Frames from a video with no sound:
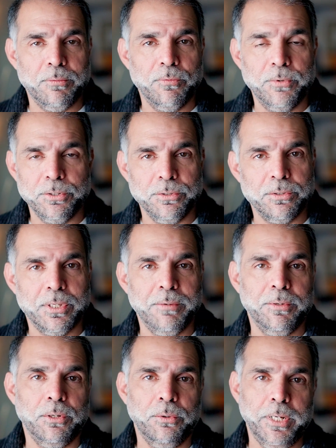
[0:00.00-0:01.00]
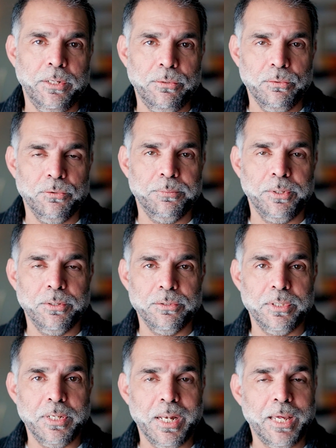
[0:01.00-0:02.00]
version 7 or 8 tools
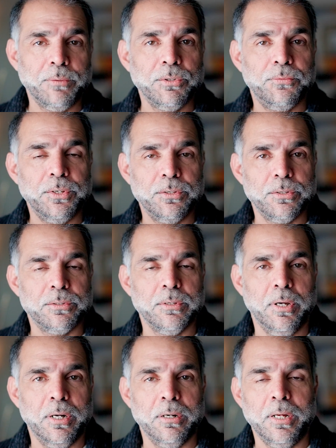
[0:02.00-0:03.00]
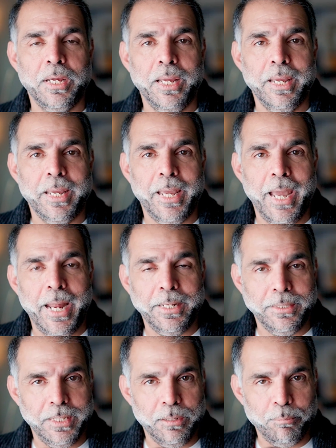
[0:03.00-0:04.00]
because the language features are
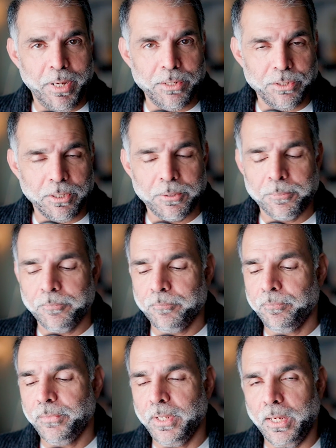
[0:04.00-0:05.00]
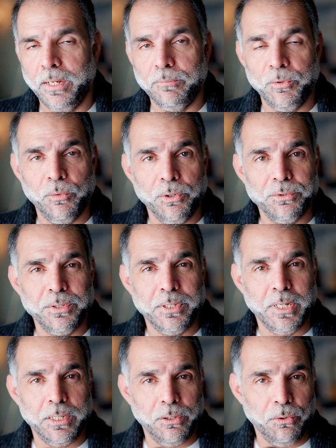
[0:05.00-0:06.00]
adding that magic and we want to see
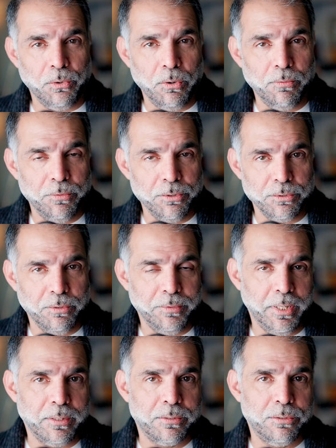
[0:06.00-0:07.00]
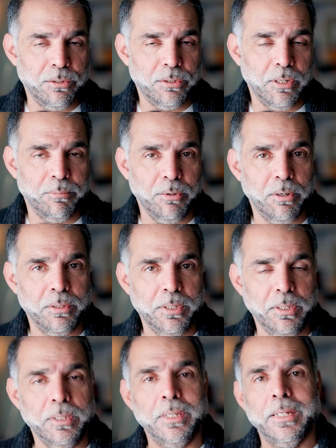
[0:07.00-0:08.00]
kind of the raw version of that C Sharp, not
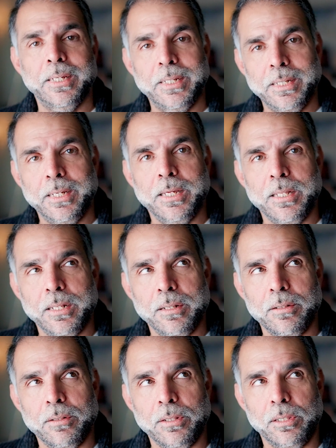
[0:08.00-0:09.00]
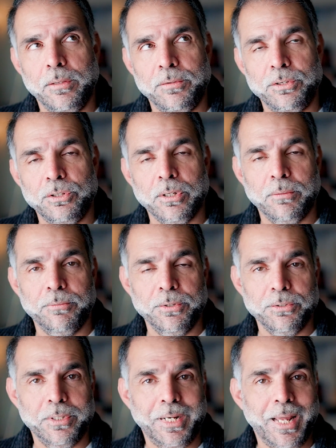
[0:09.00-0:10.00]
the, the C Sharp
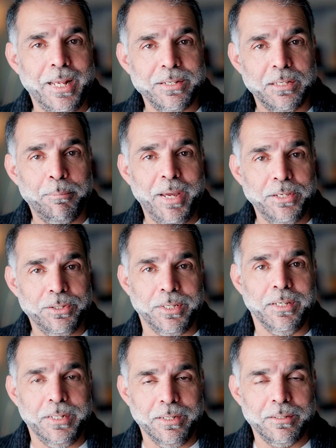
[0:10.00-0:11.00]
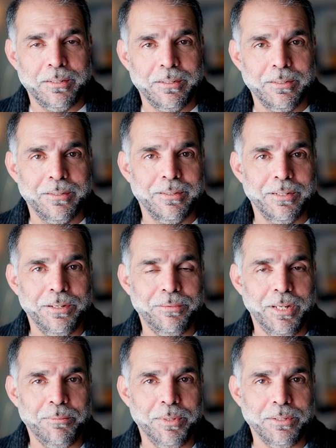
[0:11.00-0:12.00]
version that has the magic in it, if
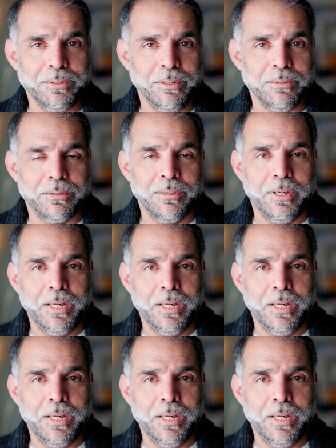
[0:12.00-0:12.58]
that makes sense.